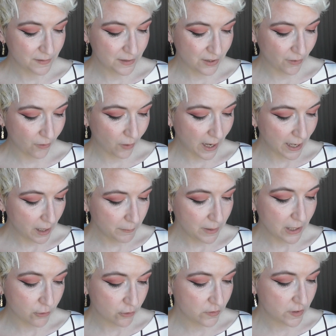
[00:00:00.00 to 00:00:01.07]
So I am
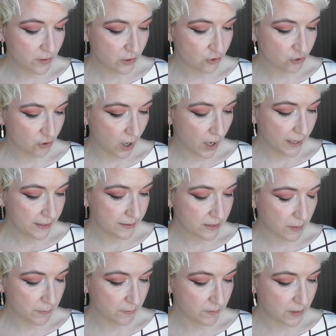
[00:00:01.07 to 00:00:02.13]
interested to try
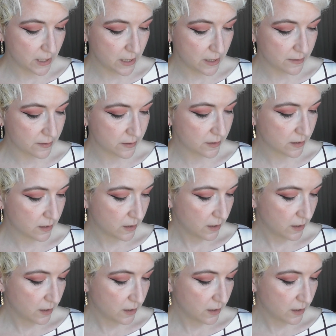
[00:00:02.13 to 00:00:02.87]
some of these